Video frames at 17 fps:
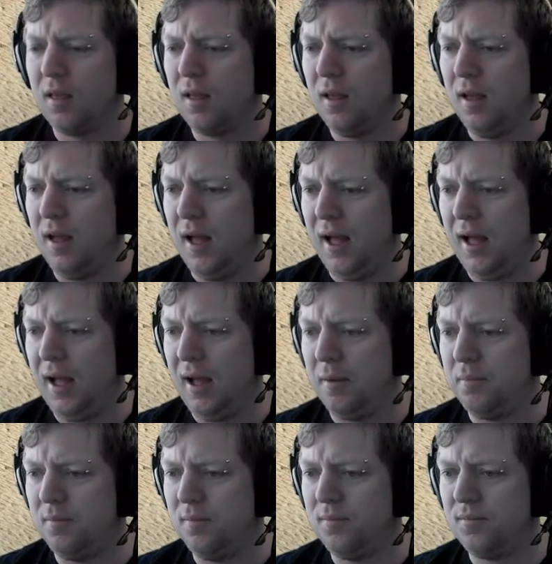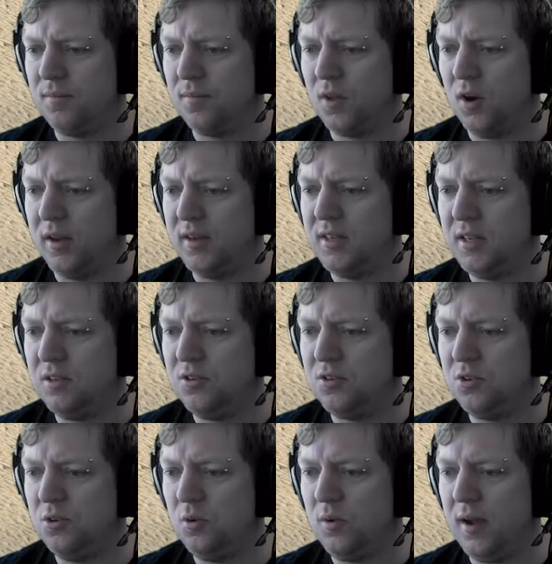I did
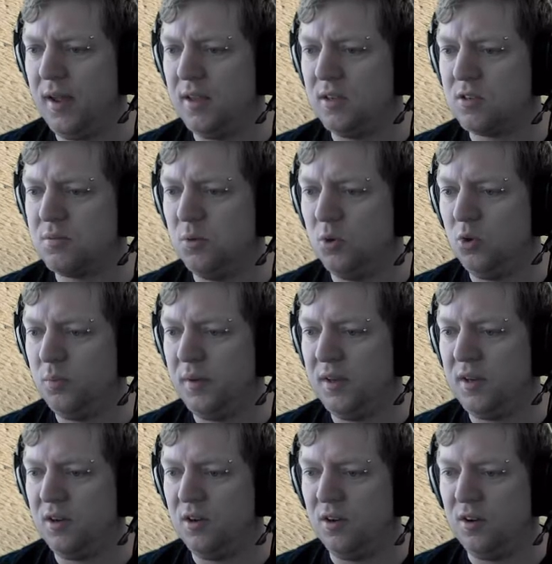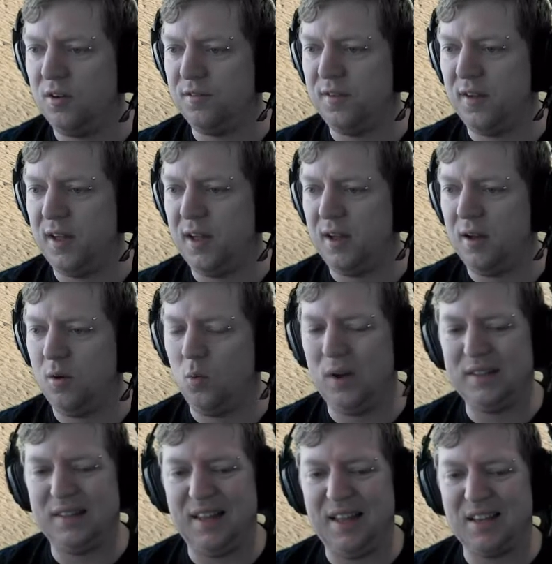do a small bit of
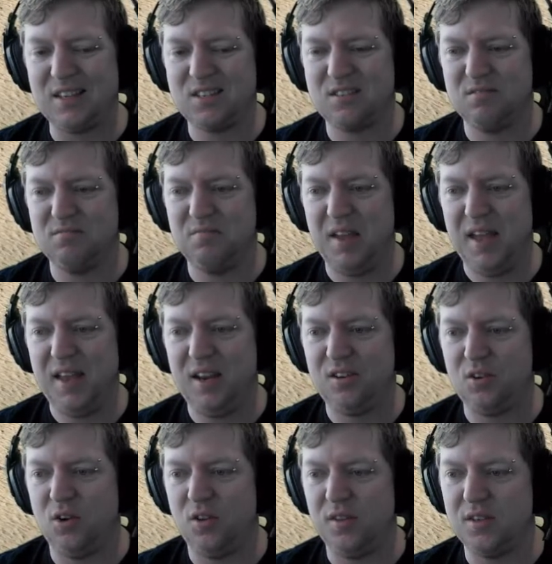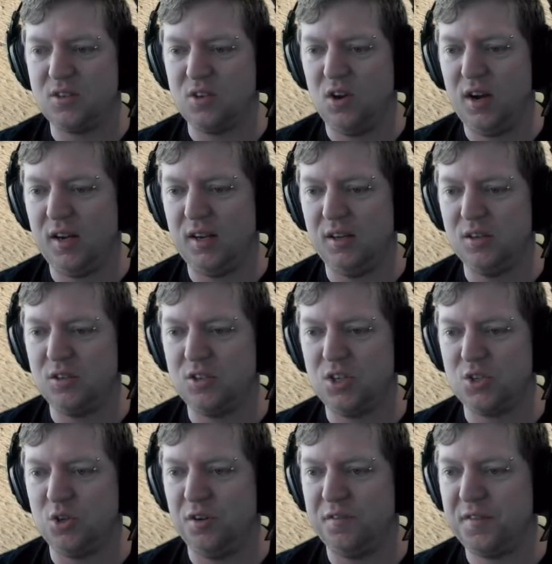one last edit on this island
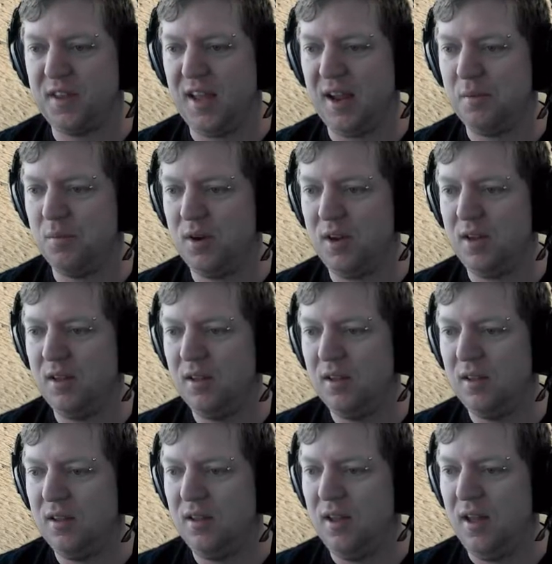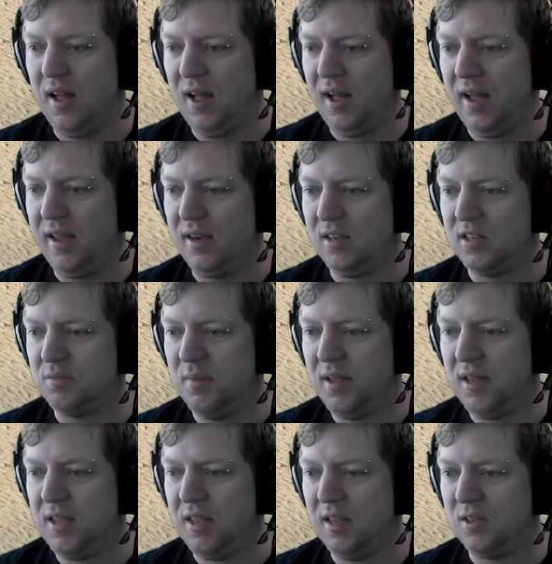just off camera. It is
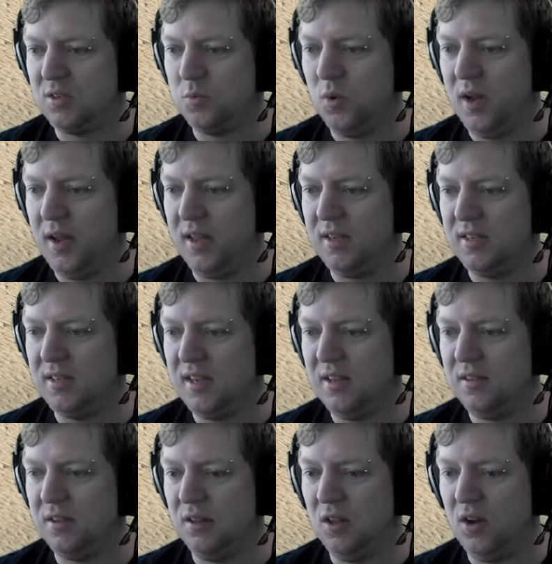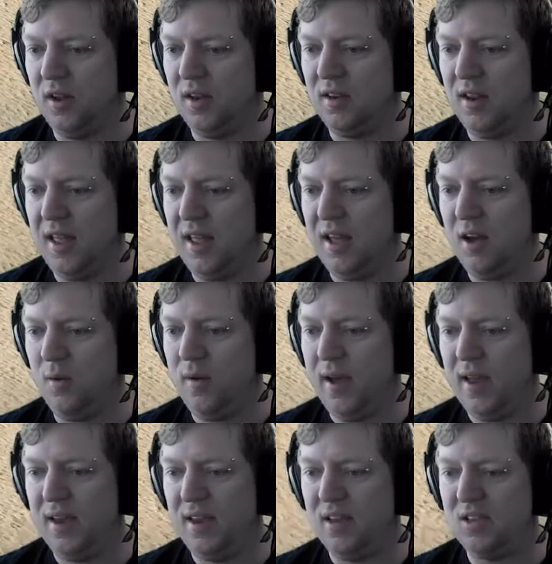making its way down the line now,
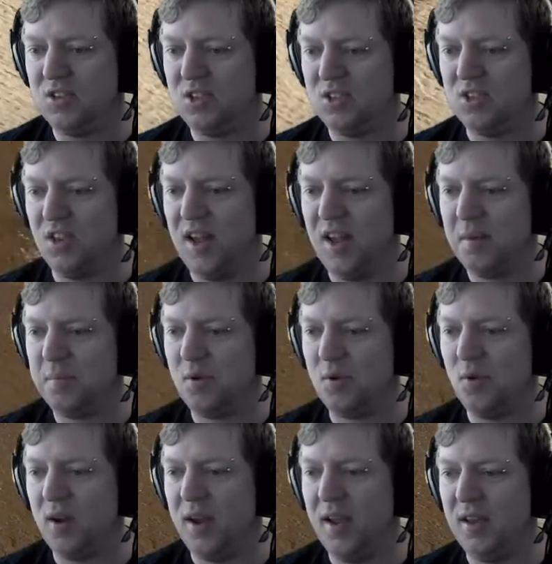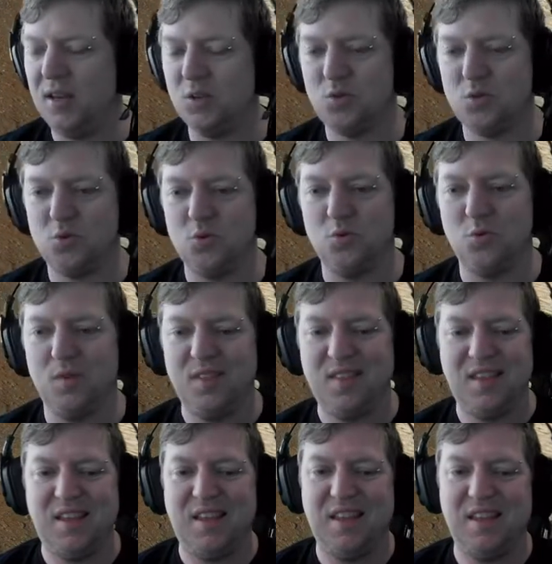and it is just an upgrade to
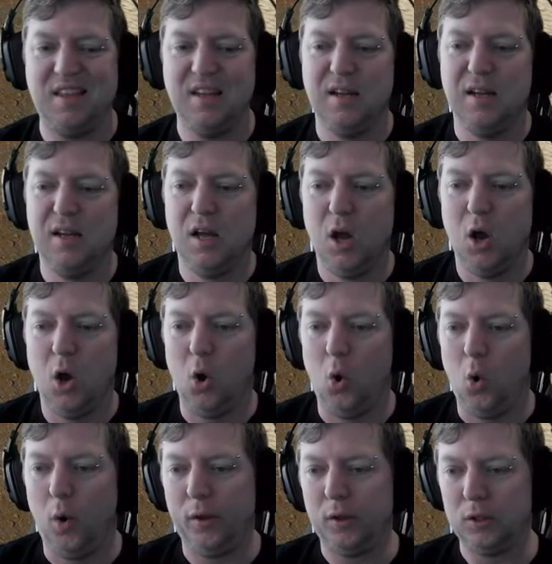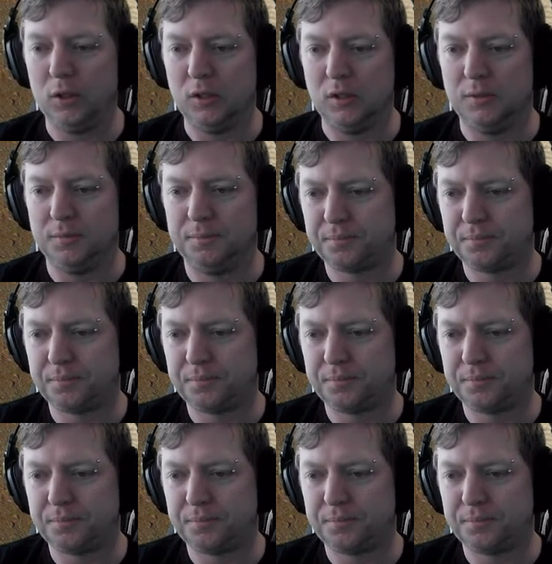the oil